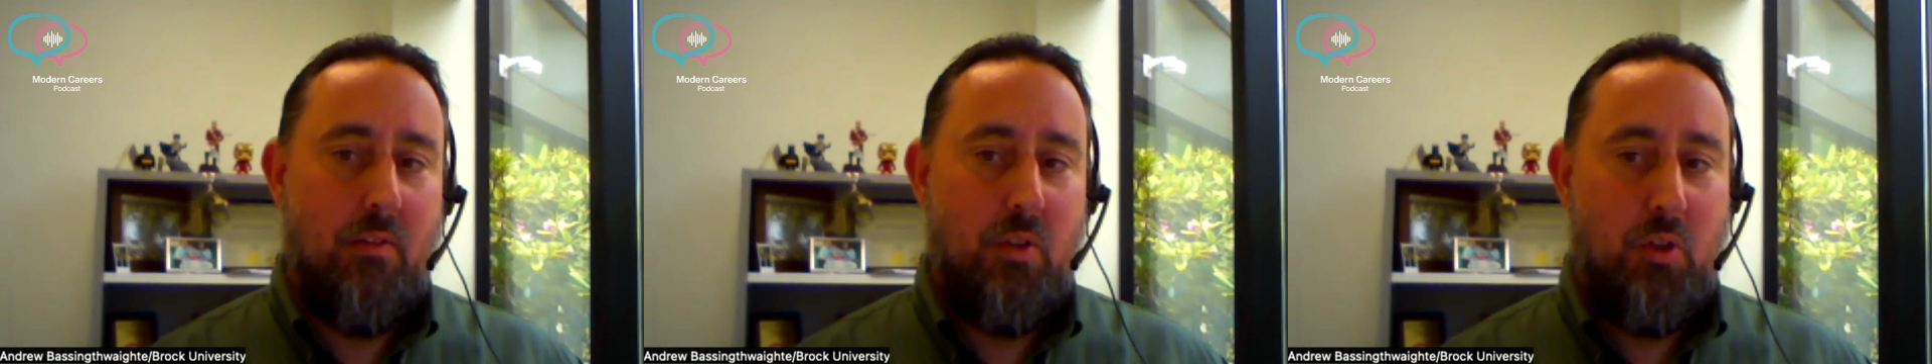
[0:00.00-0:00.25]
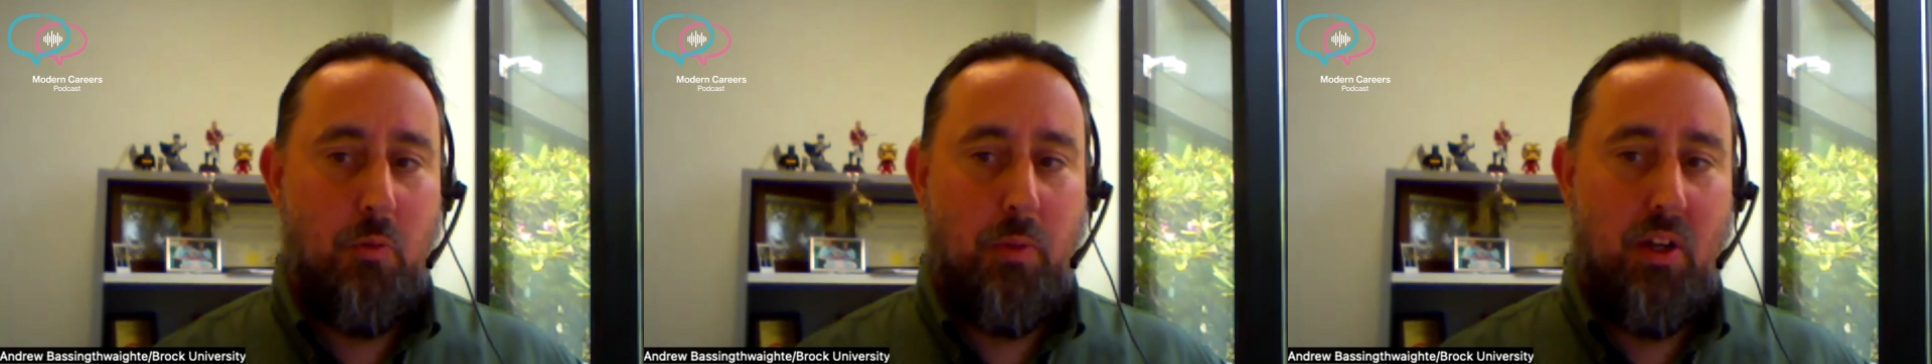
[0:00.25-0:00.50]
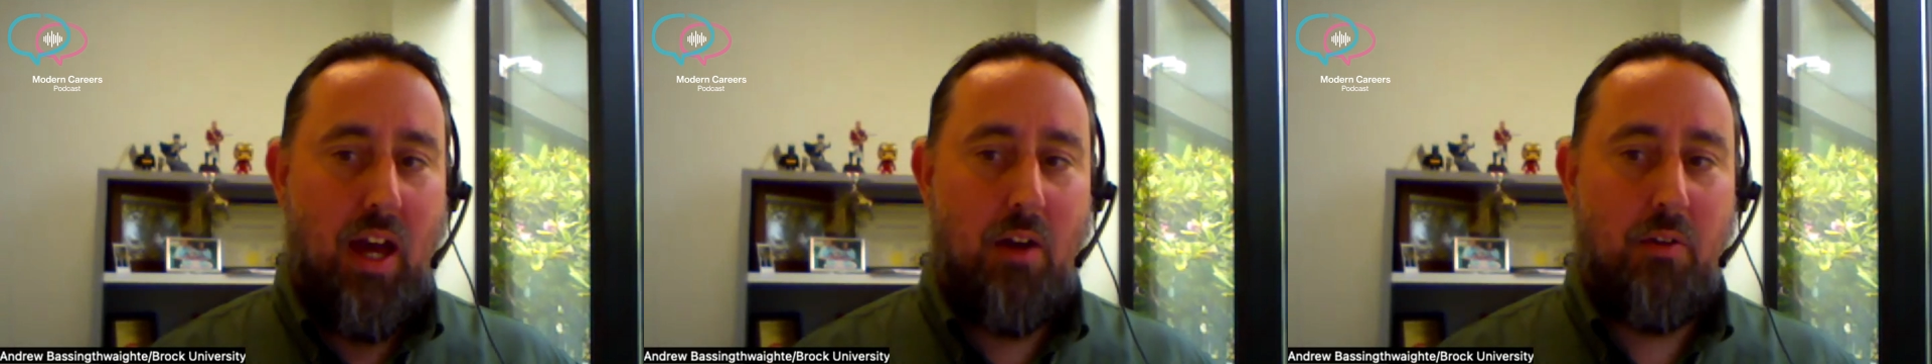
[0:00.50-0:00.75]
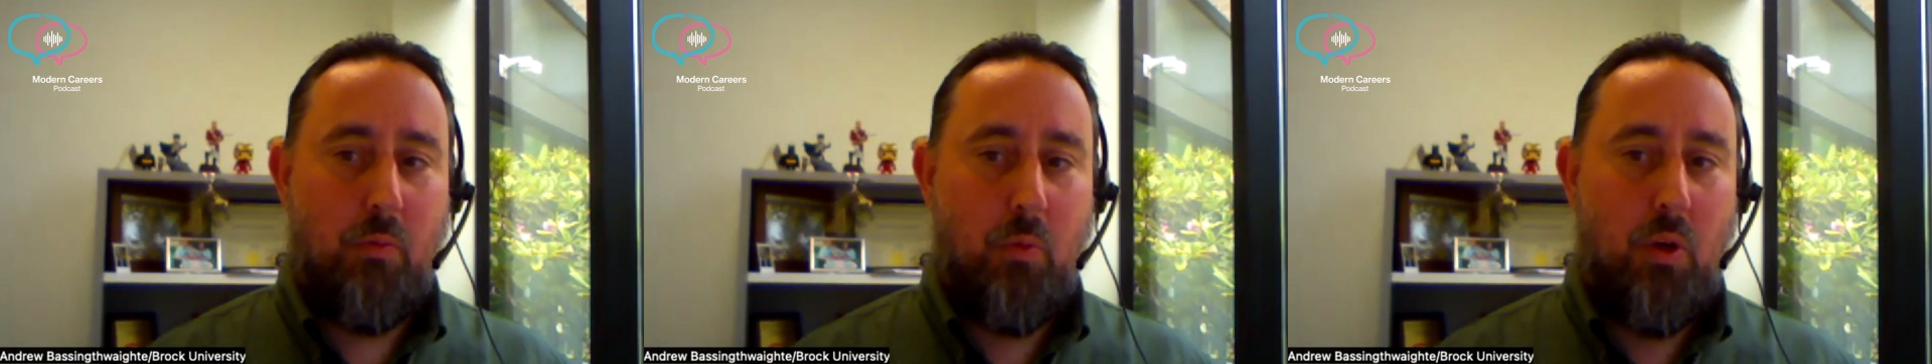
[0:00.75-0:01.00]
you've been
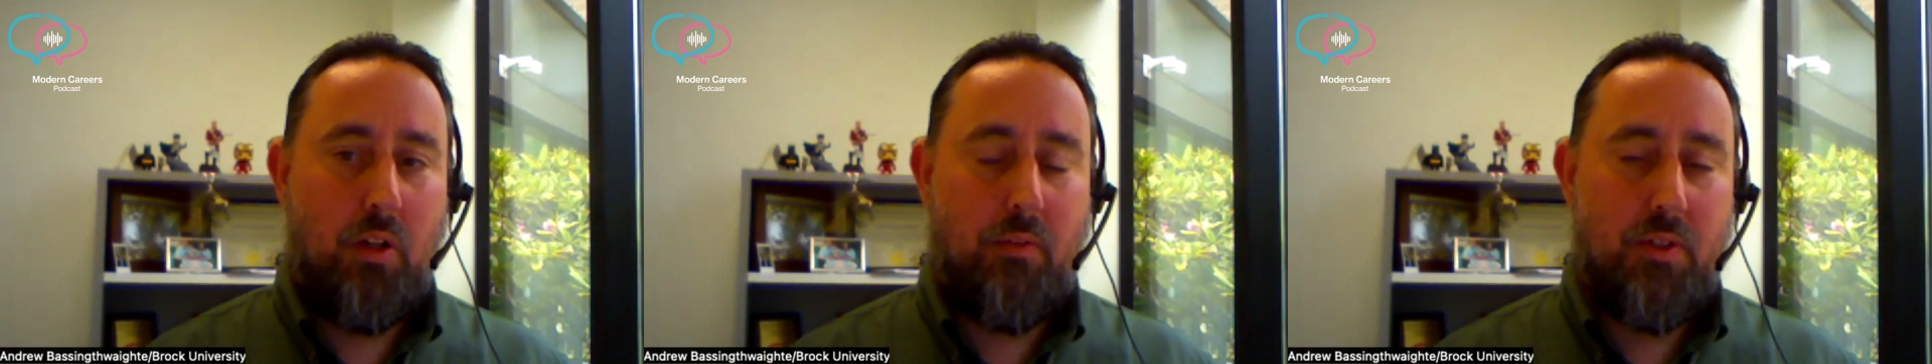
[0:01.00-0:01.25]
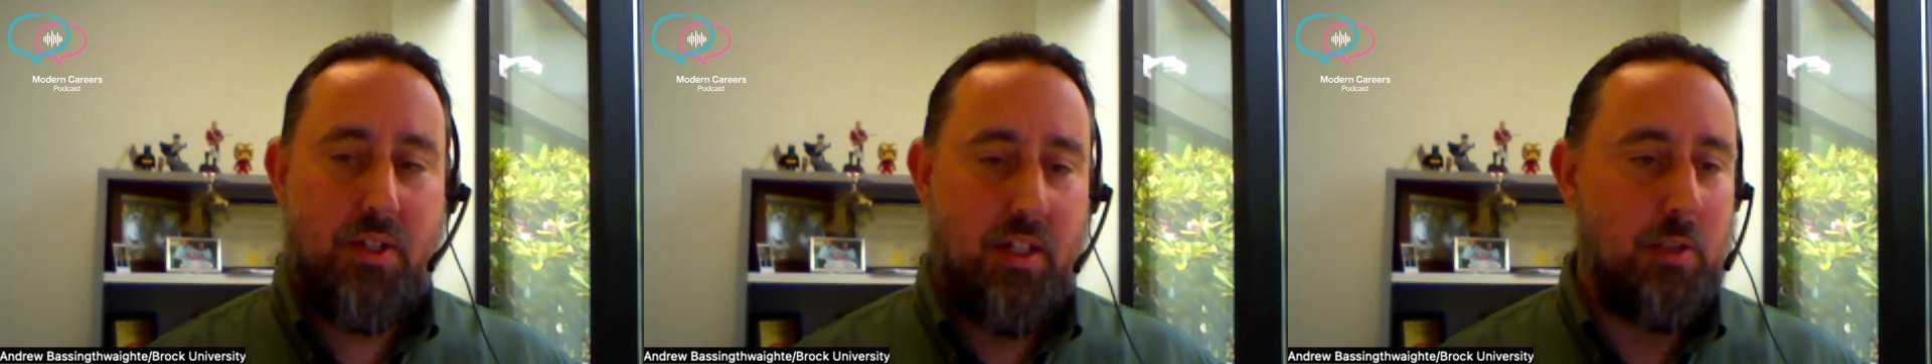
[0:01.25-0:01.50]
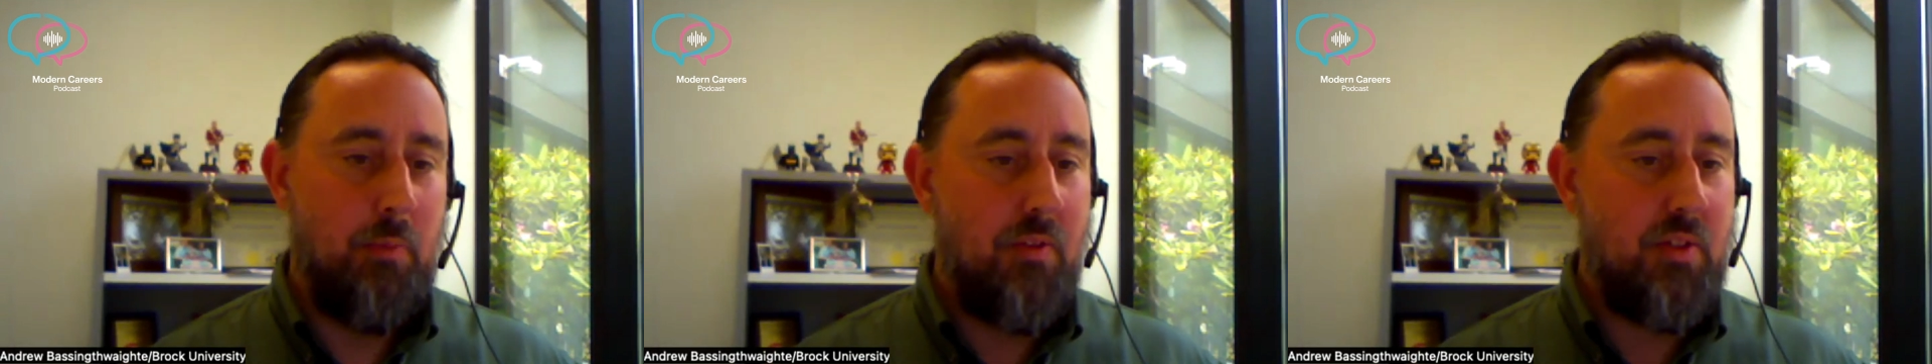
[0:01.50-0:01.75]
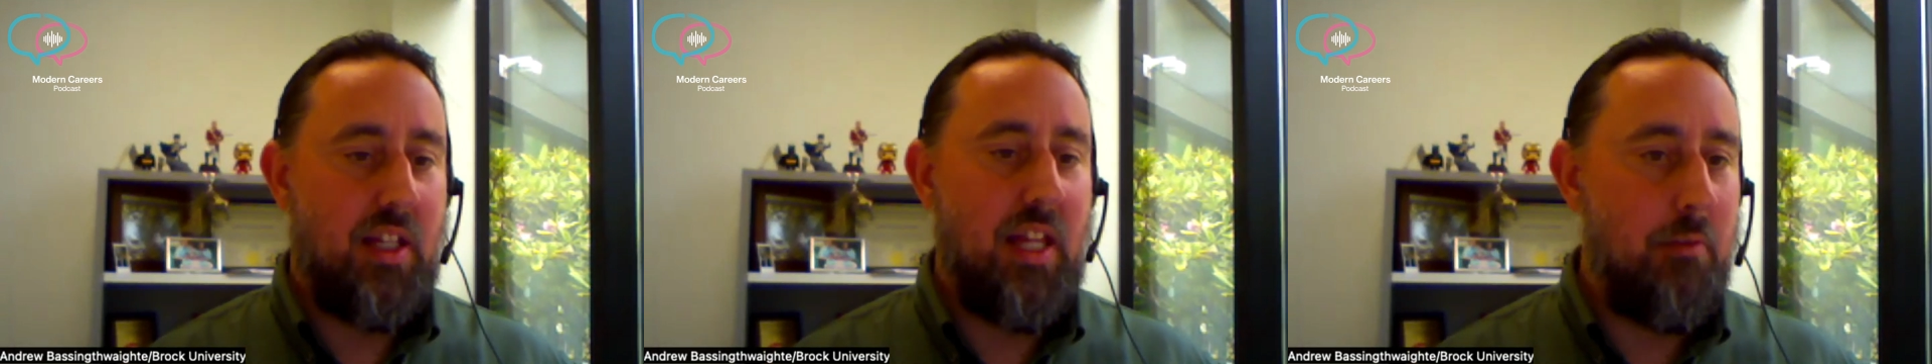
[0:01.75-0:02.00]
out of work for 6
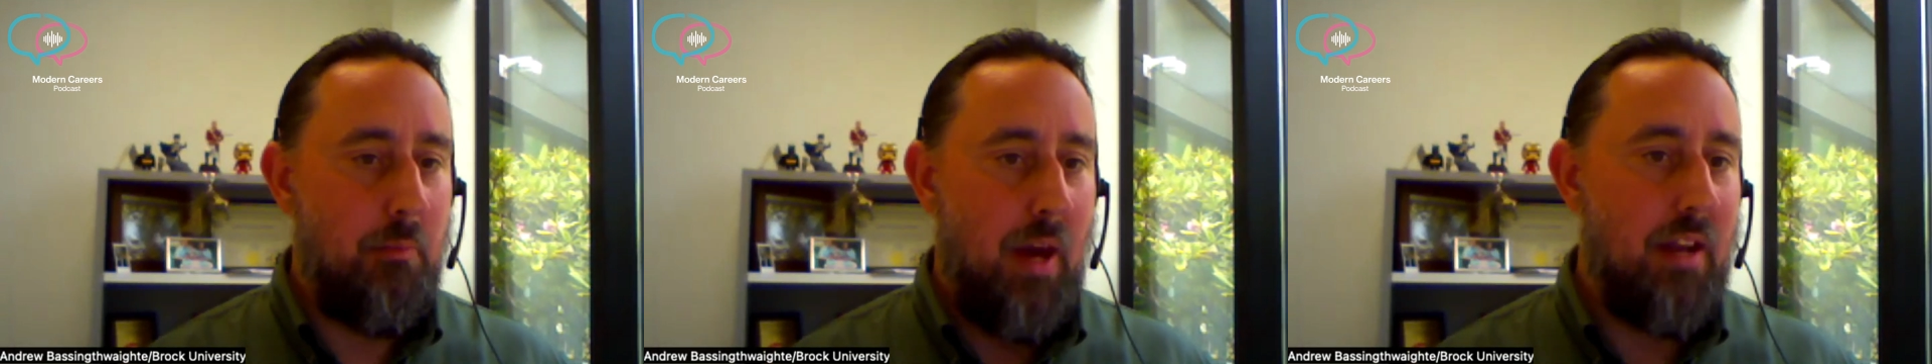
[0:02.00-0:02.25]
months and claiming